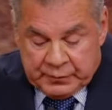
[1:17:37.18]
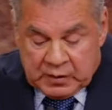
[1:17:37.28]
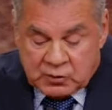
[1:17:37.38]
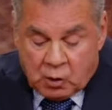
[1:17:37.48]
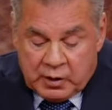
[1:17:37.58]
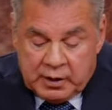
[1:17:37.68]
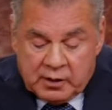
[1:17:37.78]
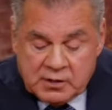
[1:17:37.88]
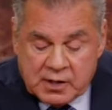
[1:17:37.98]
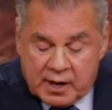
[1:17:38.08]
So
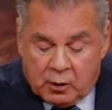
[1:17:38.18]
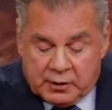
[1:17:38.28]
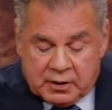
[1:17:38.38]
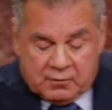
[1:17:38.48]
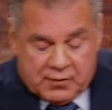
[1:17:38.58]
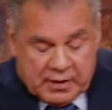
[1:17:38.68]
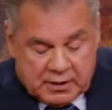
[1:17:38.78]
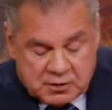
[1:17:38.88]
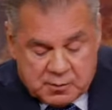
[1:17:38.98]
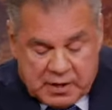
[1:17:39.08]
here he's not only identifying
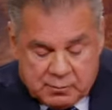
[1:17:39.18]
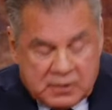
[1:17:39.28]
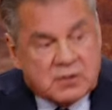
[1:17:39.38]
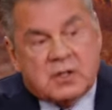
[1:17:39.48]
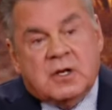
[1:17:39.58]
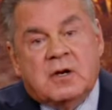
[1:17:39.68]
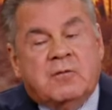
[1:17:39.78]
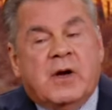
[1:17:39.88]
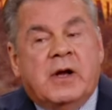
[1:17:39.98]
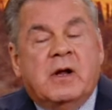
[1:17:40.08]
as a man, but he's
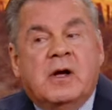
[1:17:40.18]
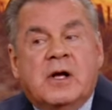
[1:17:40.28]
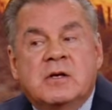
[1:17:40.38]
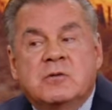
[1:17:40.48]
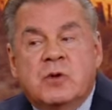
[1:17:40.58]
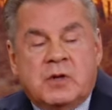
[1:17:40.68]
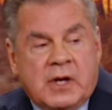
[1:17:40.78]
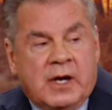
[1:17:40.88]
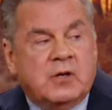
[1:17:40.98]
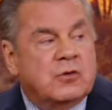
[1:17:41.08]
identifying us with the
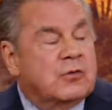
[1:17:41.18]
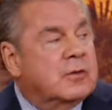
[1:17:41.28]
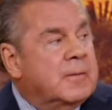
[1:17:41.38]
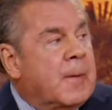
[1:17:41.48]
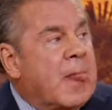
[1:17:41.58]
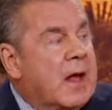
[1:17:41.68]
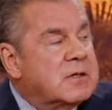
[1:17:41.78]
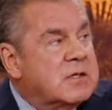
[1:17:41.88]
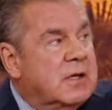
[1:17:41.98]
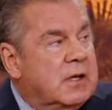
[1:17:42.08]
angels
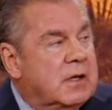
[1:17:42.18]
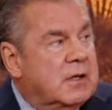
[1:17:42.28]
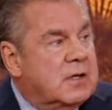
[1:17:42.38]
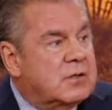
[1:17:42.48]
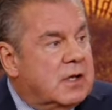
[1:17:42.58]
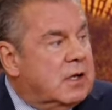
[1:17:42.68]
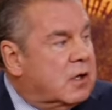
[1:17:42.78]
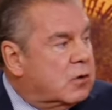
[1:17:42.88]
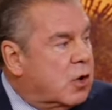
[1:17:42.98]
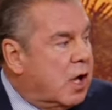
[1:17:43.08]
ascending and
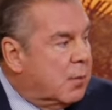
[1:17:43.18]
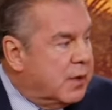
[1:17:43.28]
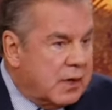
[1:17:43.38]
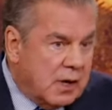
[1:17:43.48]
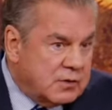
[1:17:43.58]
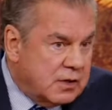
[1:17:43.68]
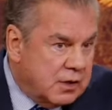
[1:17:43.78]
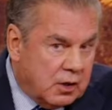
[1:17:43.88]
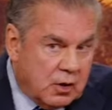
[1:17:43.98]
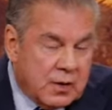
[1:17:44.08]
descending, helping us in
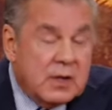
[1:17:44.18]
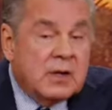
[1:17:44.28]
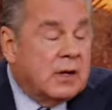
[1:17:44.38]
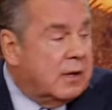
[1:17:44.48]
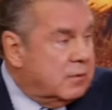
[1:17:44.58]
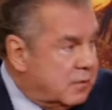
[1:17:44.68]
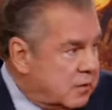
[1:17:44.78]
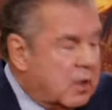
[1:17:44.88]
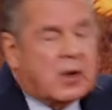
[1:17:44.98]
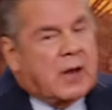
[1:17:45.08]
the earth. And
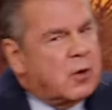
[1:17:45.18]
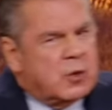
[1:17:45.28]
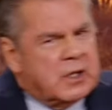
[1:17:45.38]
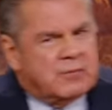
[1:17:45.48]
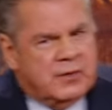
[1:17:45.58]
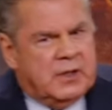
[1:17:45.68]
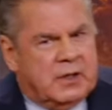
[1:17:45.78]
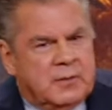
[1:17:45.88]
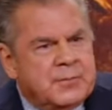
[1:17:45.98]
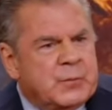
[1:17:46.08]
don't get
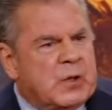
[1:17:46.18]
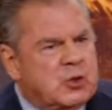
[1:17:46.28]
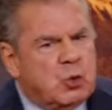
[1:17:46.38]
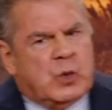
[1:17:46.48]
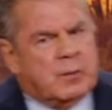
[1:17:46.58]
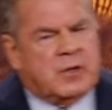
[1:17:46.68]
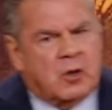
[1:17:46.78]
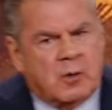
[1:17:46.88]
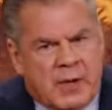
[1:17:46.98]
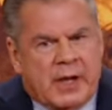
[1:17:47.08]
offended, but you women
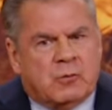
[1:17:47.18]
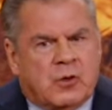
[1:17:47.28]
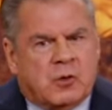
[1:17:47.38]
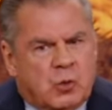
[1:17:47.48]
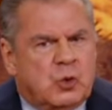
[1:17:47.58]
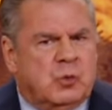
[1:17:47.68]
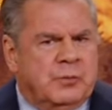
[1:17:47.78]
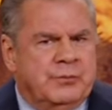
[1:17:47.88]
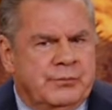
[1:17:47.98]
are a man with a womb.